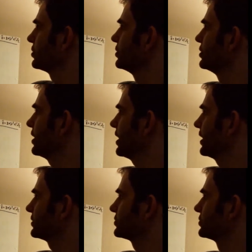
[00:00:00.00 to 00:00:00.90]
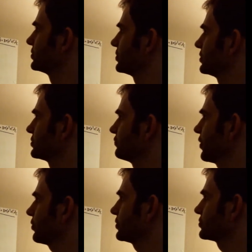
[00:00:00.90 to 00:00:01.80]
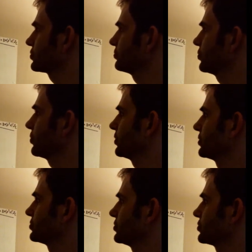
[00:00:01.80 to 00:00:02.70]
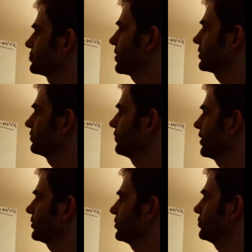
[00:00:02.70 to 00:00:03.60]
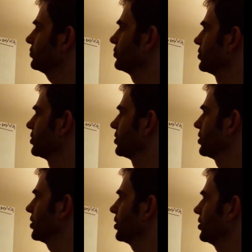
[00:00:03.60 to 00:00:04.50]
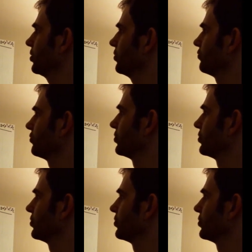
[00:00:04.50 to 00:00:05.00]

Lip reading: that this variance can be written as the expected value of